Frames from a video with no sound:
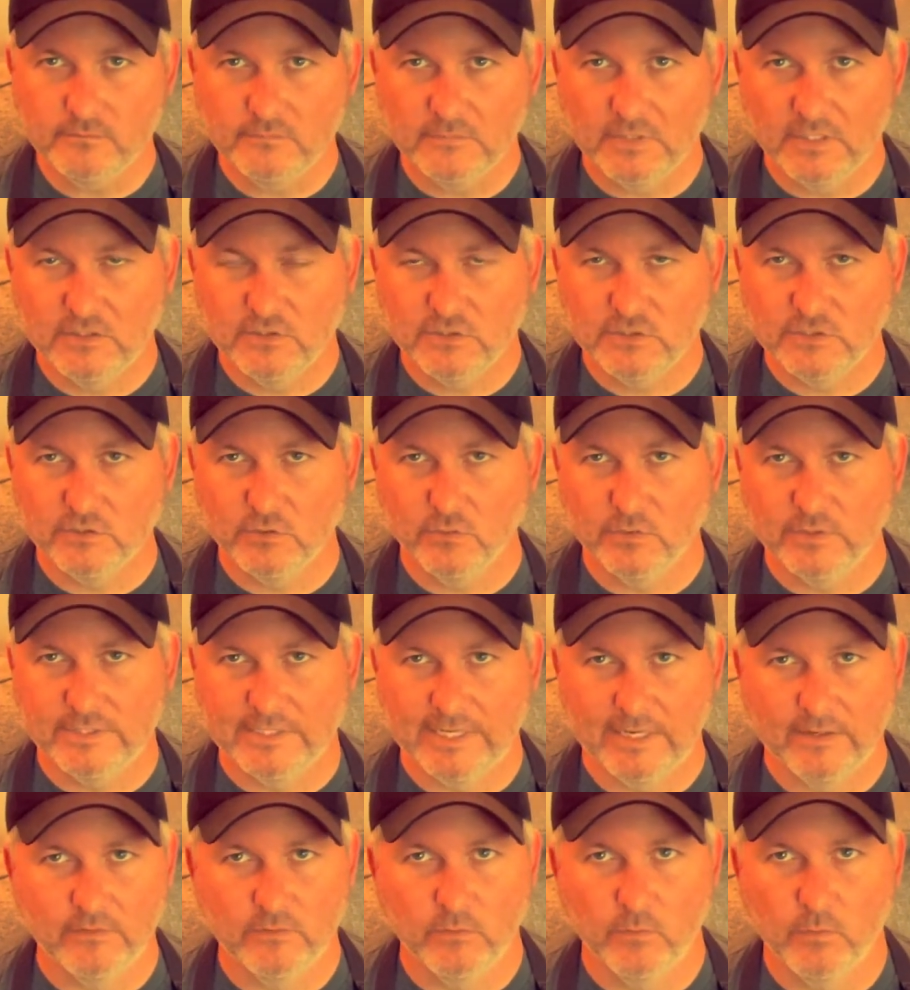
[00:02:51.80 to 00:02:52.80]
She's only
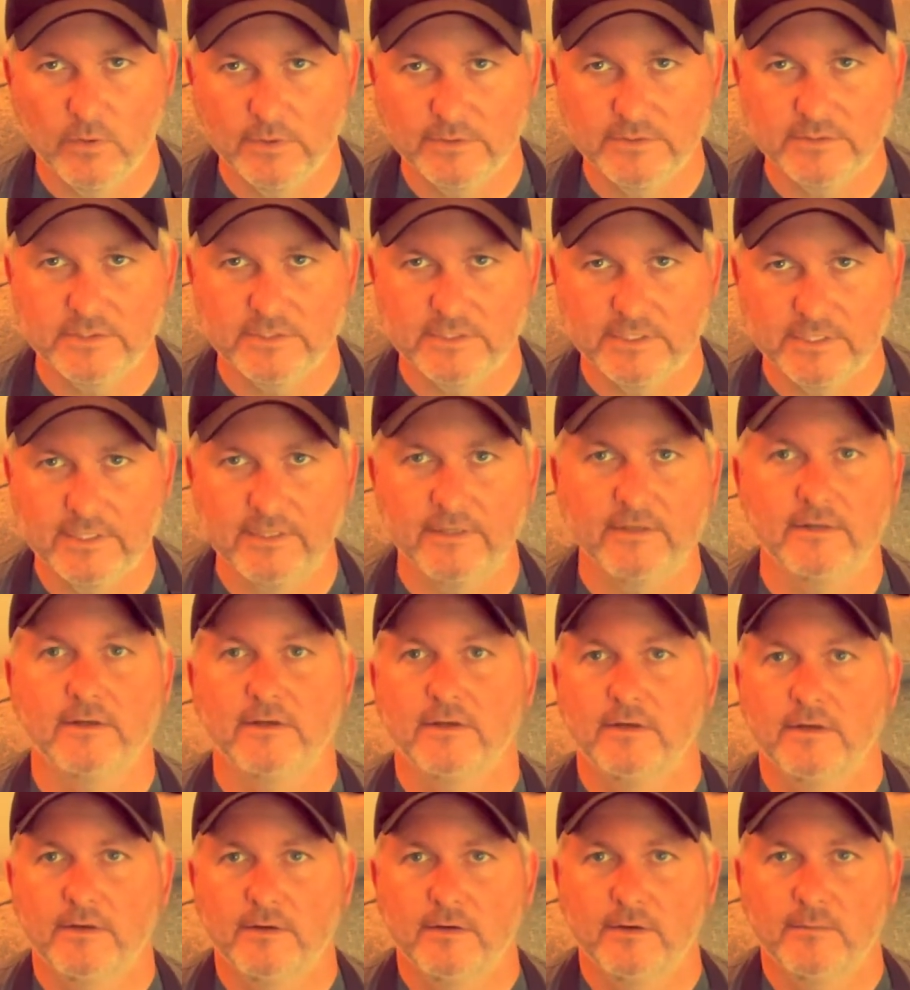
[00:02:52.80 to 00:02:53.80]
down to 1 scene,
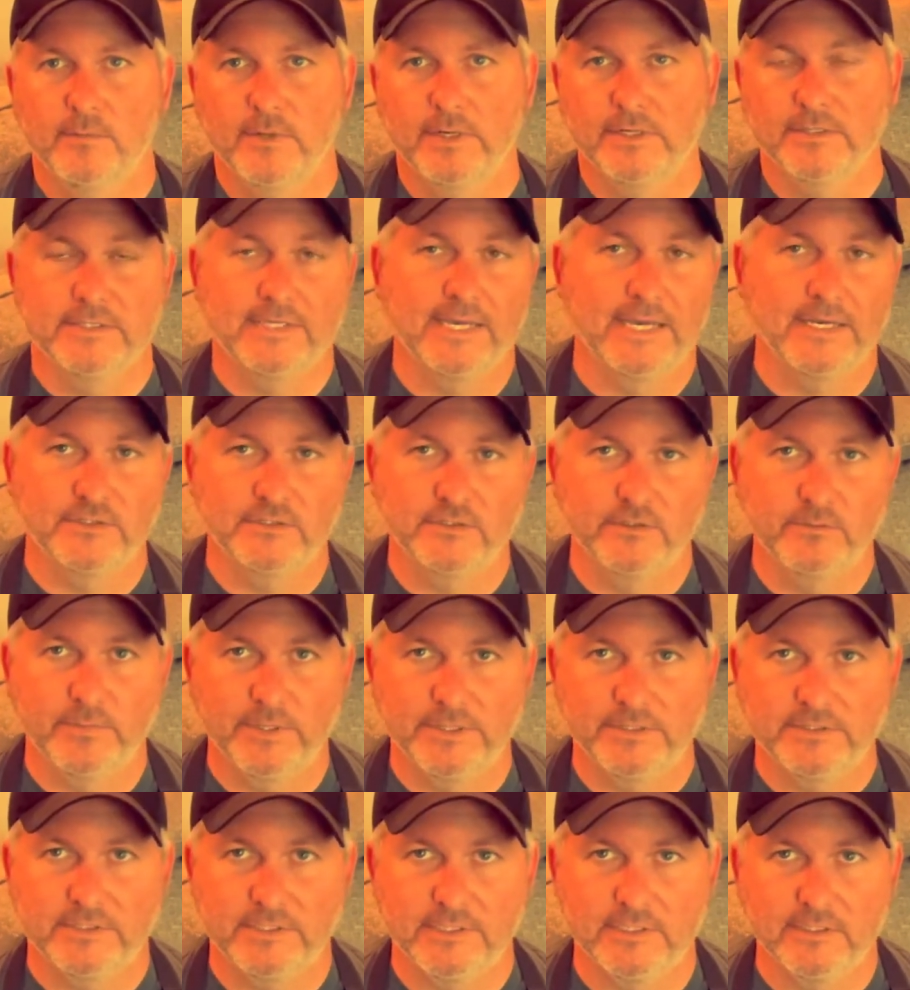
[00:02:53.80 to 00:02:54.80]
but it's actually the
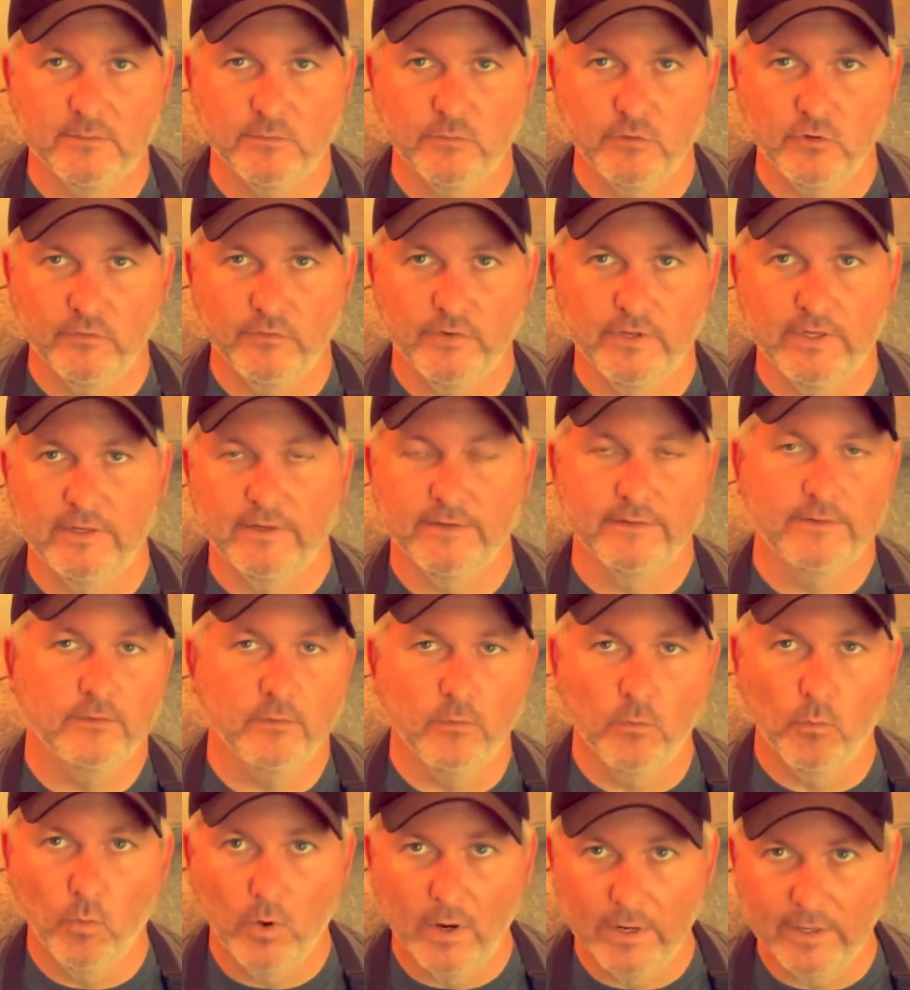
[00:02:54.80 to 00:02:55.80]
best scene in the movie and
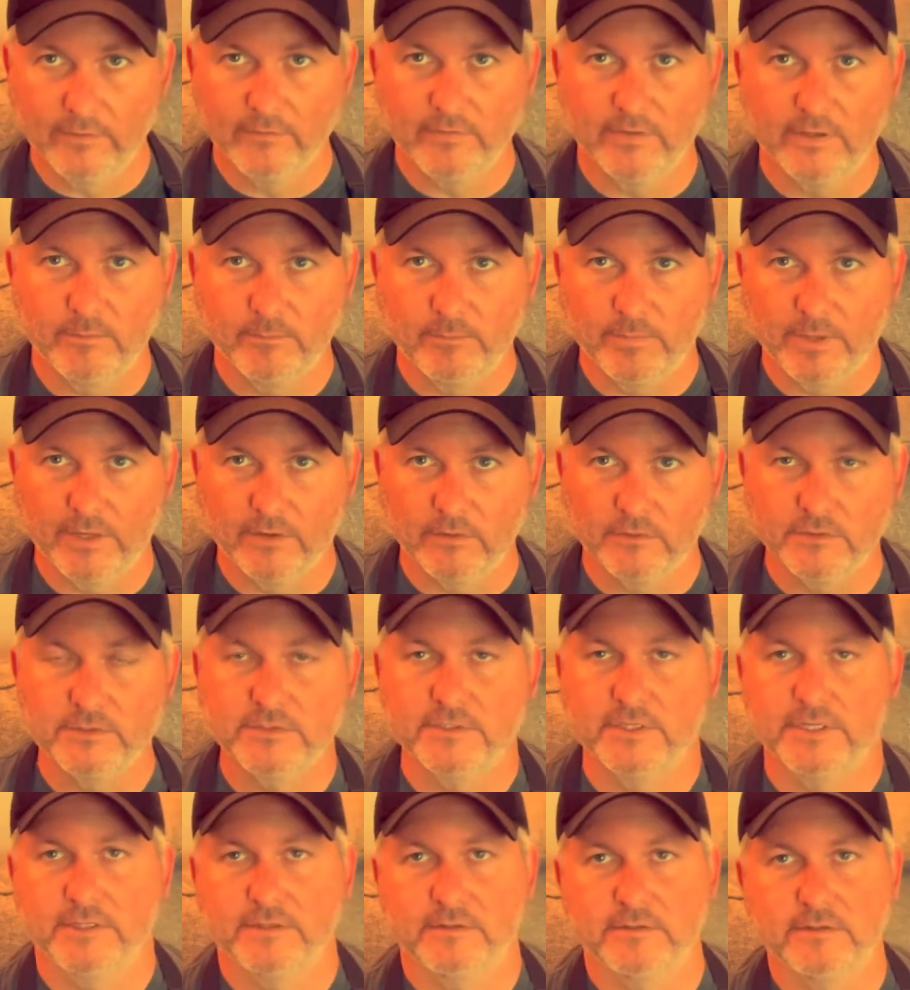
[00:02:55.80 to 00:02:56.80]
one of the better
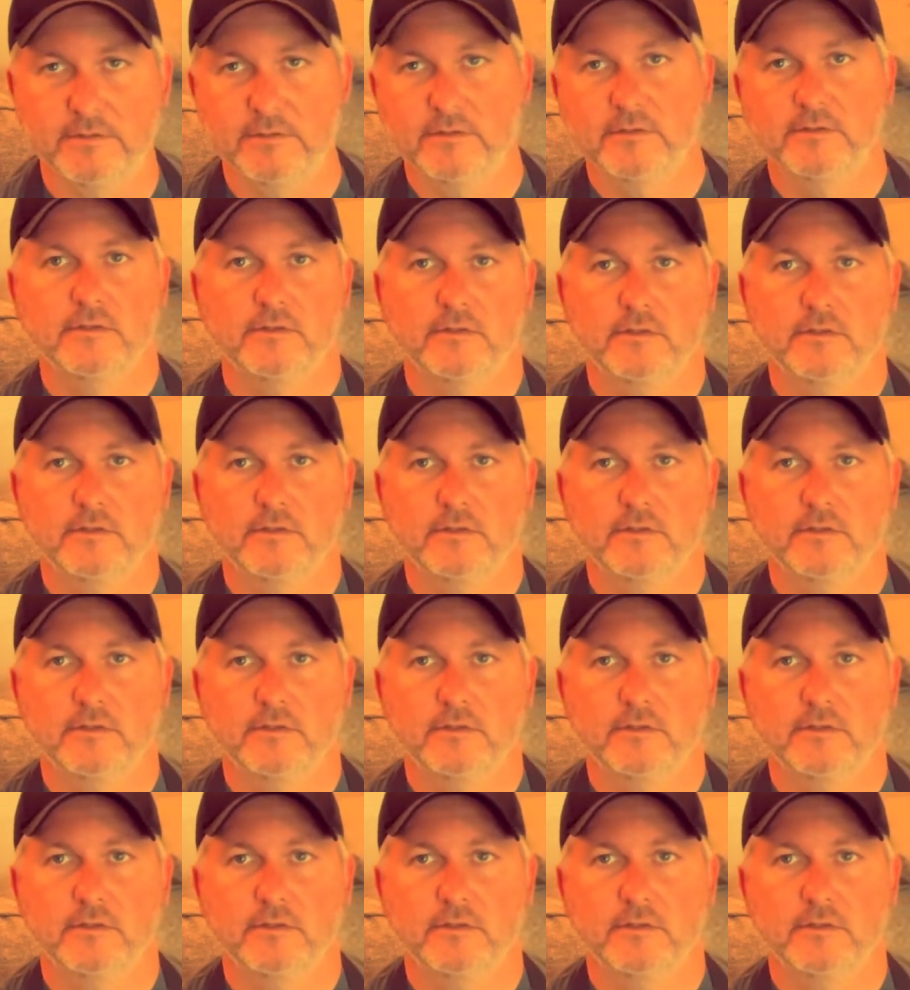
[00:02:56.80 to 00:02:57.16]
scenes